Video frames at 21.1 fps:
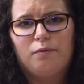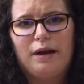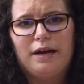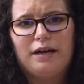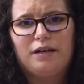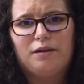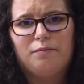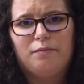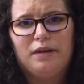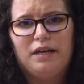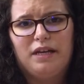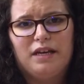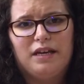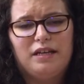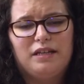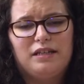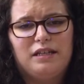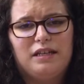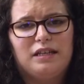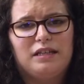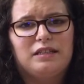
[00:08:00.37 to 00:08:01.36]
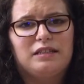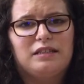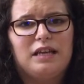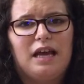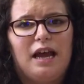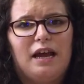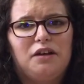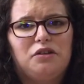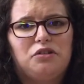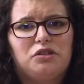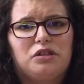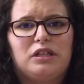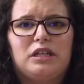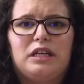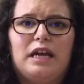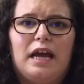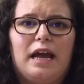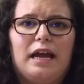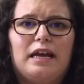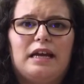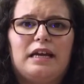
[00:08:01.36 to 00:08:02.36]
recommend is
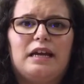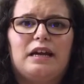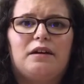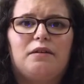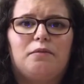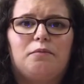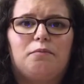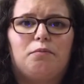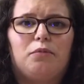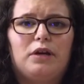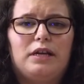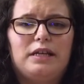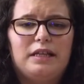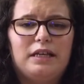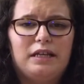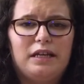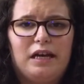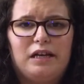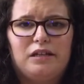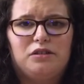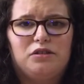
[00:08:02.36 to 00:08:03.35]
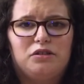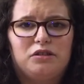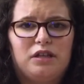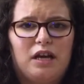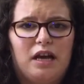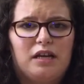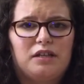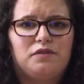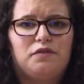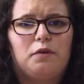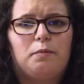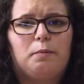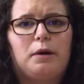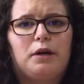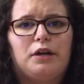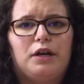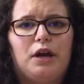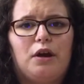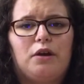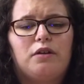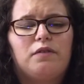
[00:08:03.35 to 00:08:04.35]
actually a breathing exercise from our
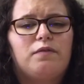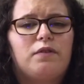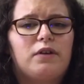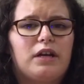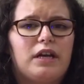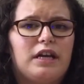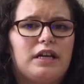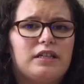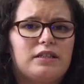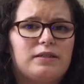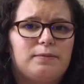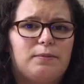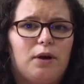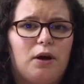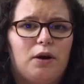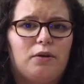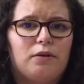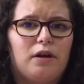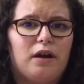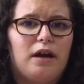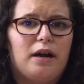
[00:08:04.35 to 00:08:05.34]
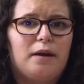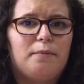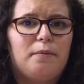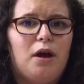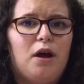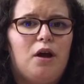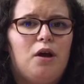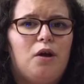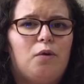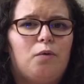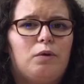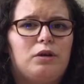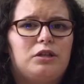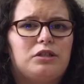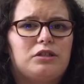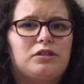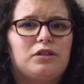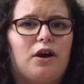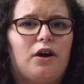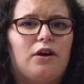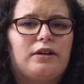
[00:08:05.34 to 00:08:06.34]
Yoga for Kids program, which
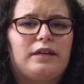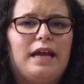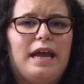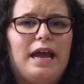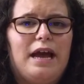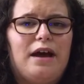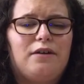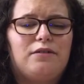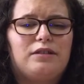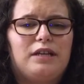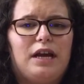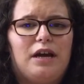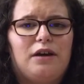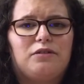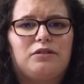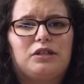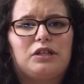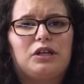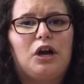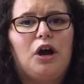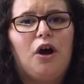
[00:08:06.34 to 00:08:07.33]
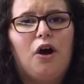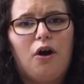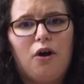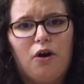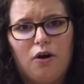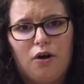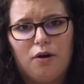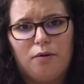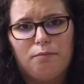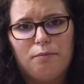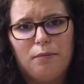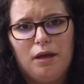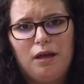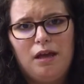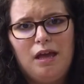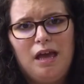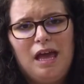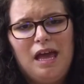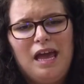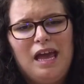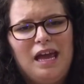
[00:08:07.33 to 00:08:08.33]
is called Countdown to Calm.
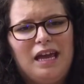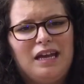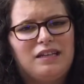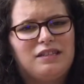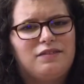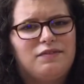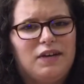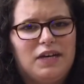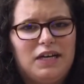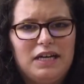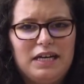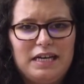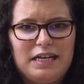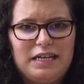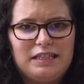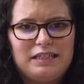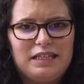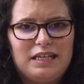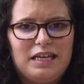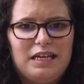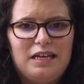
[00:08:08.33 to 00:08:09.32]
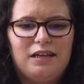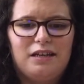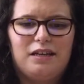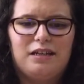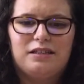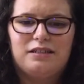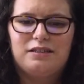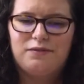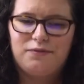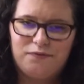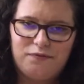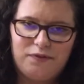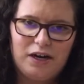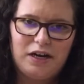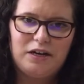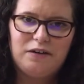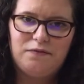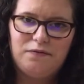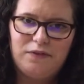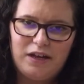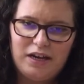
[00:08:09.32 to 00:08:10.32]
And it's very easy and it's
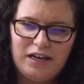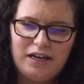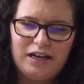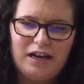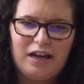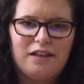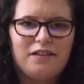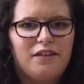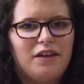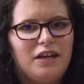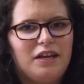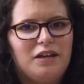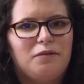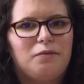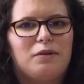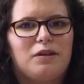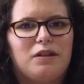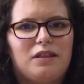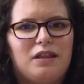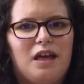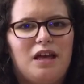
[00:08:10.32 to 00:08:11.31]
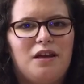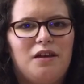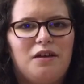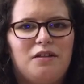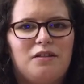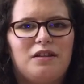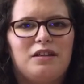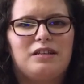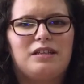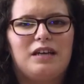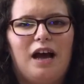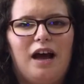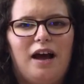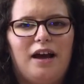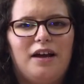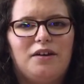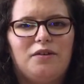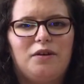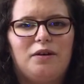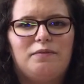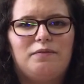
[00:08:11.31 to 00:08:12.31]
very fitting, I think, with the
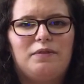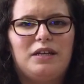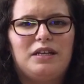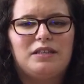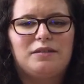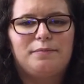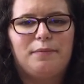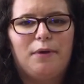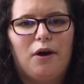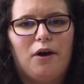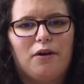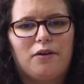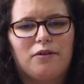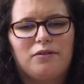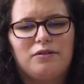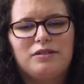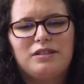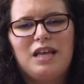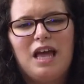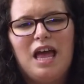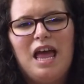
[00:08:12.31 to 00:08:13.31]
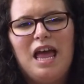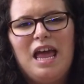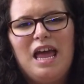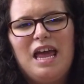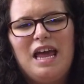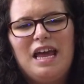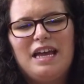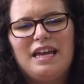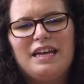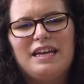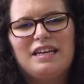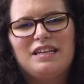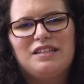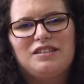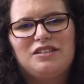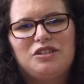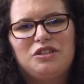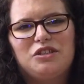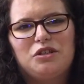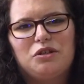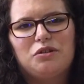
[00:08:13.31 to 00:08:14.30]
title of these bottles.
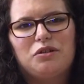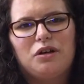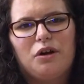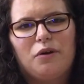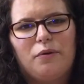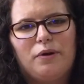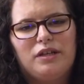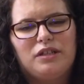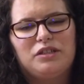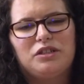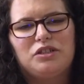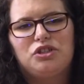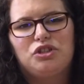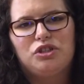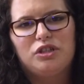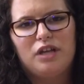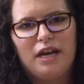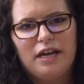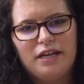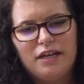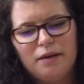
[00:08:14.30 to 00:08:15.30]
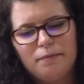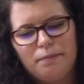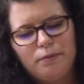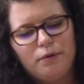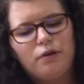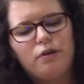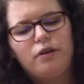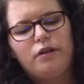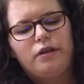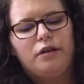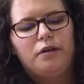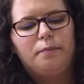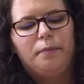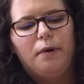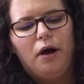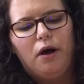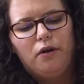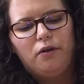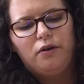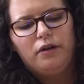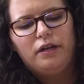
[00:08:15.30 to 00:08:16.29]
Is you're going to shake up your glitter
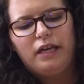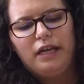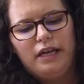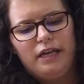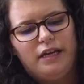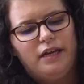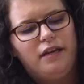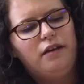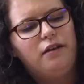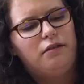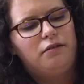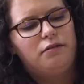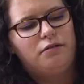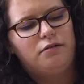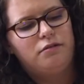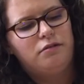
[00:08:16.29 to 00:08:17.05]
bottle again.